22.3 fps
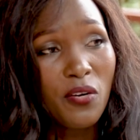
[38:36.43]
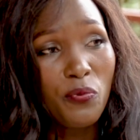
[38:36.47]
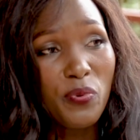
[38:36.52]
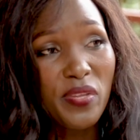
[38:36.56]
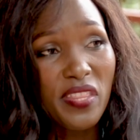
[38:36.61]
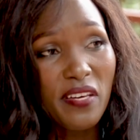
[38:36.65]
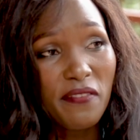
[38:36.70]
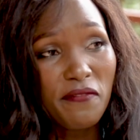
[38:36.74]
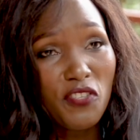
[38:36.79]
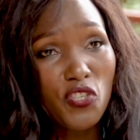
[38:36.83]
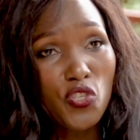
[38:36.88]

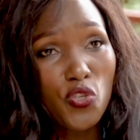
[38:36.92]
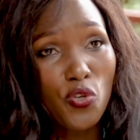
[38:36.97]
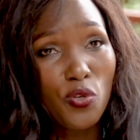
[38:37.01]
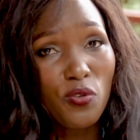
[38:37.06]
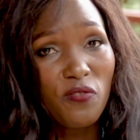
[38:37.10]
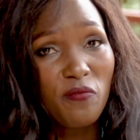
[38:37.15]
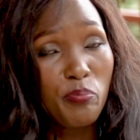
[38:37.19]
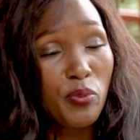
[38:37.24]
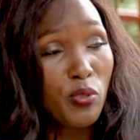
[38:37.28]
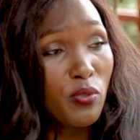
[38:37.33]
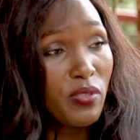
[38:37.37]
with a vision
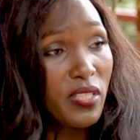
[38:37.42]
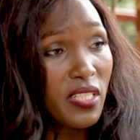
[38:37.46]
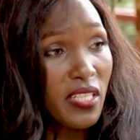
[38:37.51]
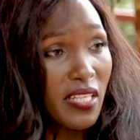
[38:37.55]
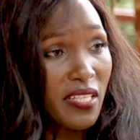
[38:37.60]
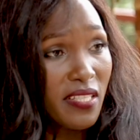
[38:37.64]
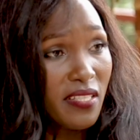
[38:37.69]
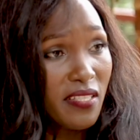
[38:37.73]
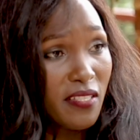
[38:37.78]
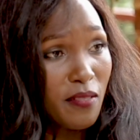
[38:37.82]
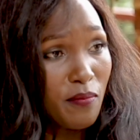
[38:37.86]
of building
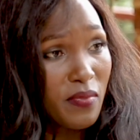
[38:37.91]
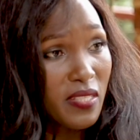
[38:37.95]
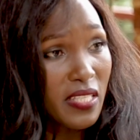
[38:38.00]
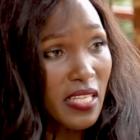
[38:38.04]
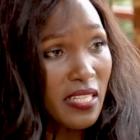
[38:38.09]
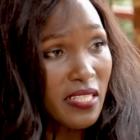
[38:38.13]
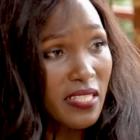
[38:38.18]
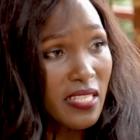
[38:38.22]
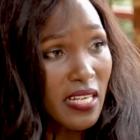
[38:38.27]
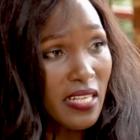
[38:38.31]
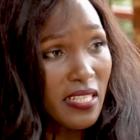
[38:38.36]
esteem
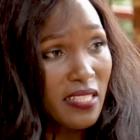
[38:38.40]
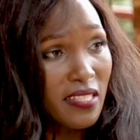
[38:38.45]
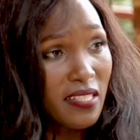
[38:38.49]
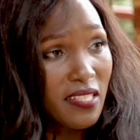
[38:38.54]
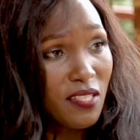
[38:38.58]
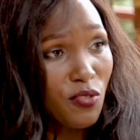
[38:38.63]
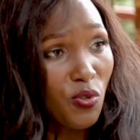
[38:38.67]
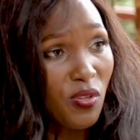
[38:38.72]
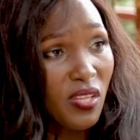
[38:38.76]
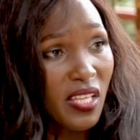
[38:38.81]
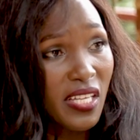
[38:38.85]
centers,
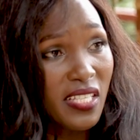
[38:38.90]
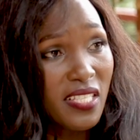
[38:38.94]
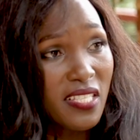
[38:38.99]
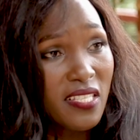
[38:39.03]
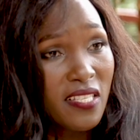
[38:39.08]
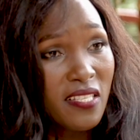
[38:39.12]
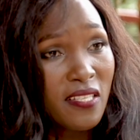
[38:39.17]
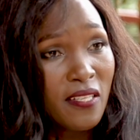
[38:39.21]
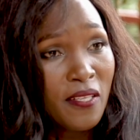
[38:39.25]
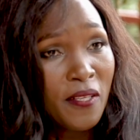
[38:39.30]
so that